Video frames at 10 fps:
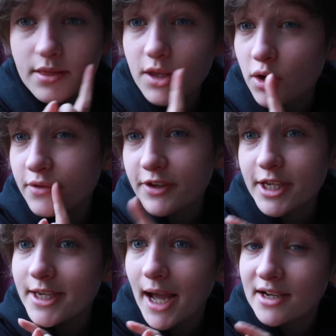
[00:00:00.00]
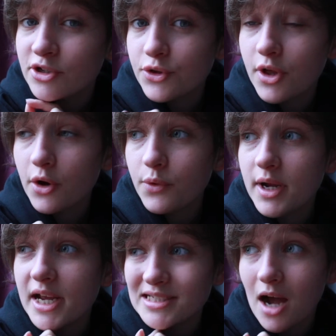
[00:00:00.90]
the only thing he can do though
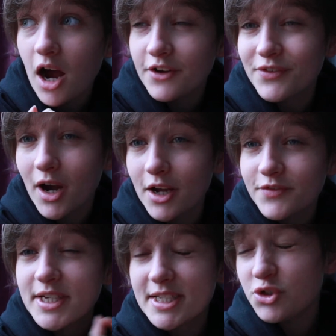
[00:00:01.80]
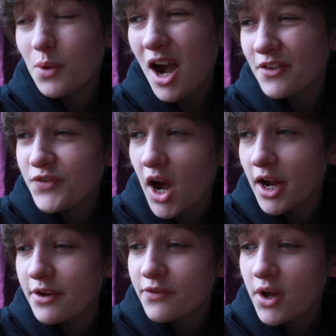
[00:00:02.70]
is a high five he can do a high
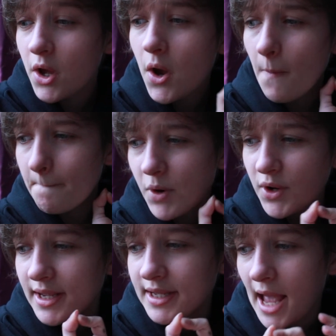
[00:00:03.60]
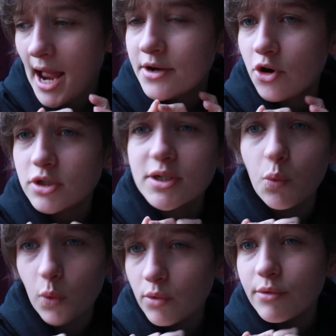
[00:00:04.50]
five but he cannot
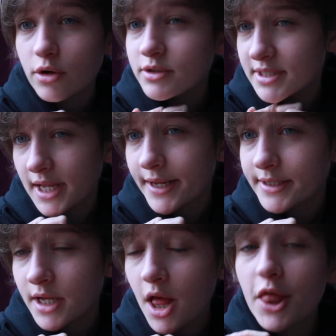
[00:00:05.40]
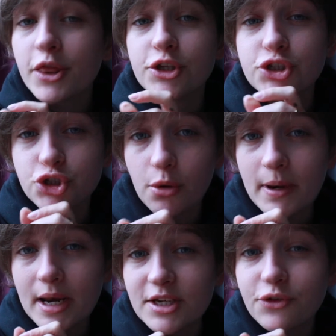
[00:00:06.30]
and will not sit. The
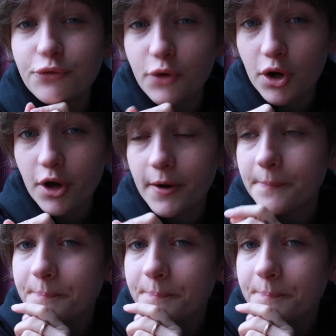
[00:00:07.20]
stubborn little fucker.